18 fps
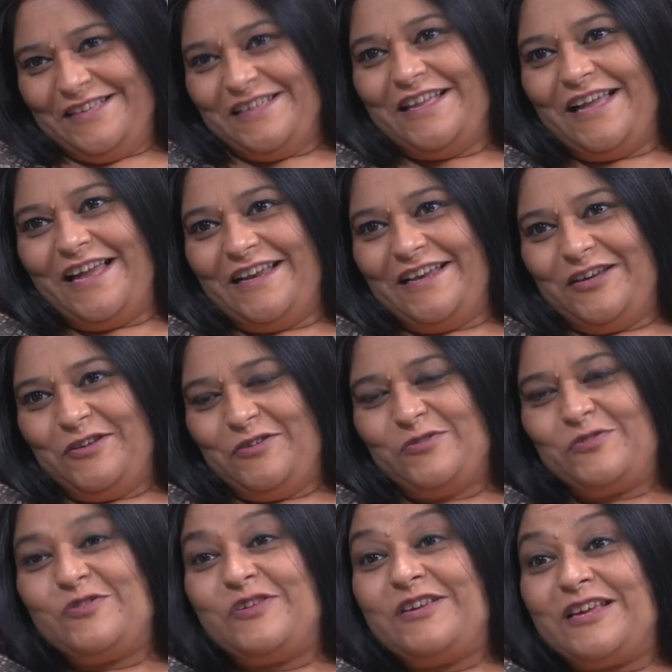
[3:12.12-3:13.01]
And it
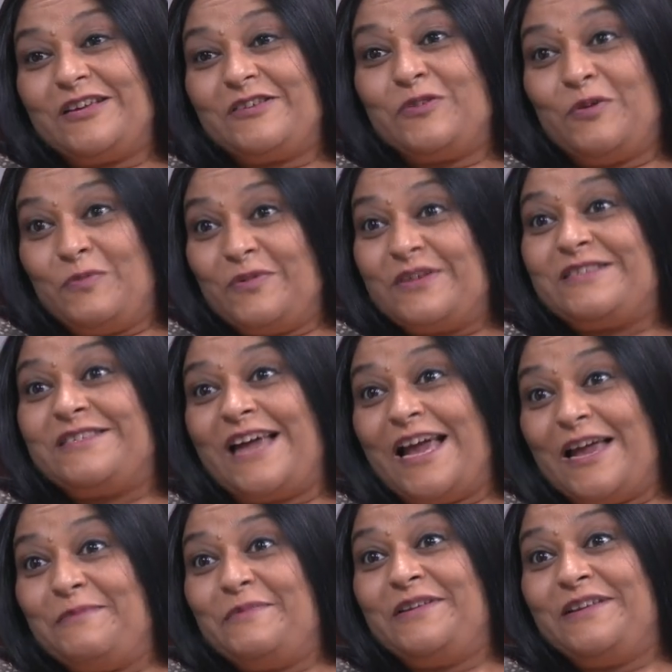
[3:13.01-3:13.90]
used to take so much
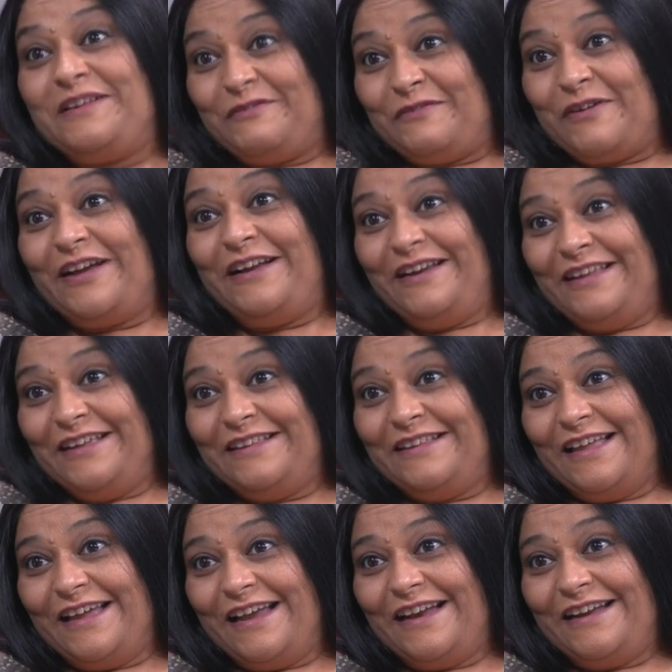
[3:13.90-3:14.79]
time in rewinding.
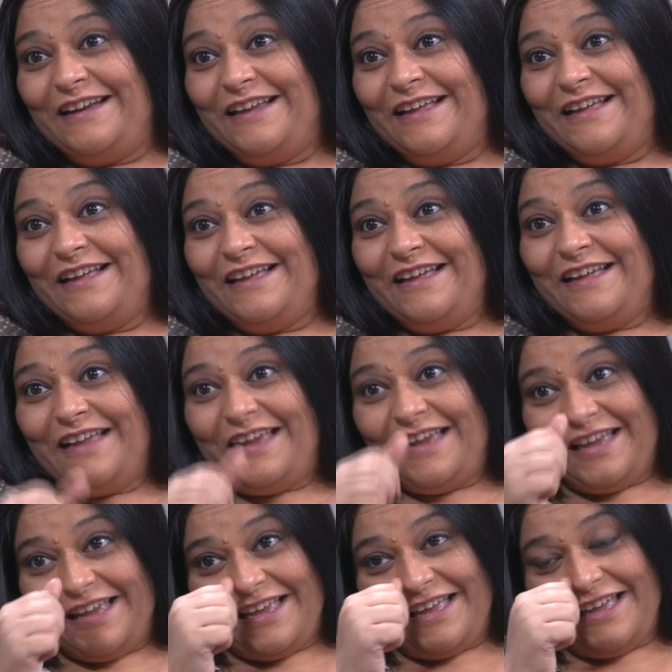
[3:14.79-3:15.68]
the edit station
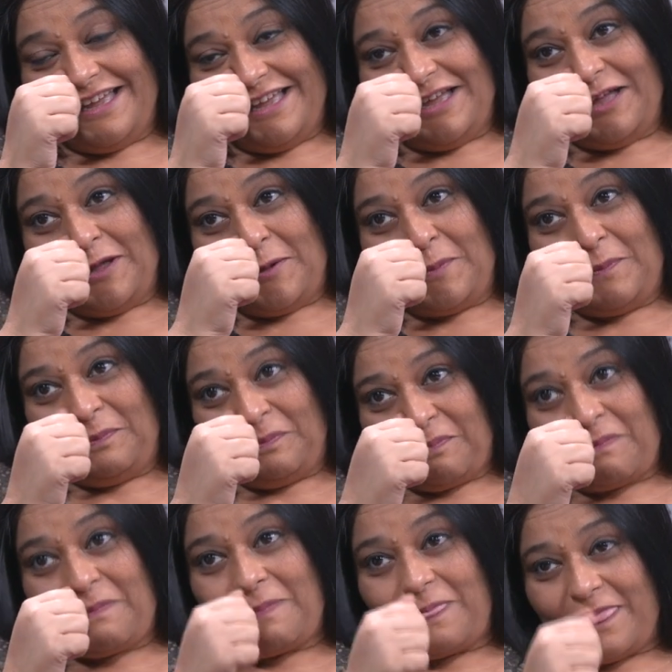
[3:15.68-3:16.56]
was, you know, a
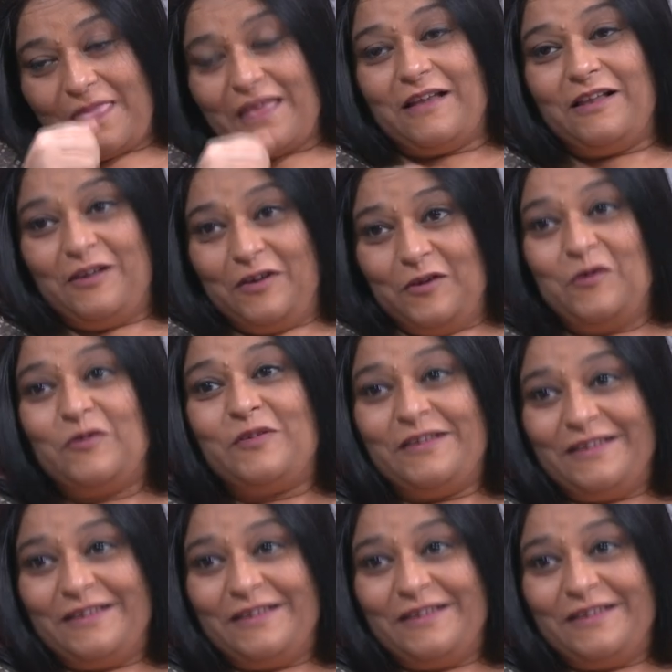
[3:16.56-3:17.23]
lookalike of a space station or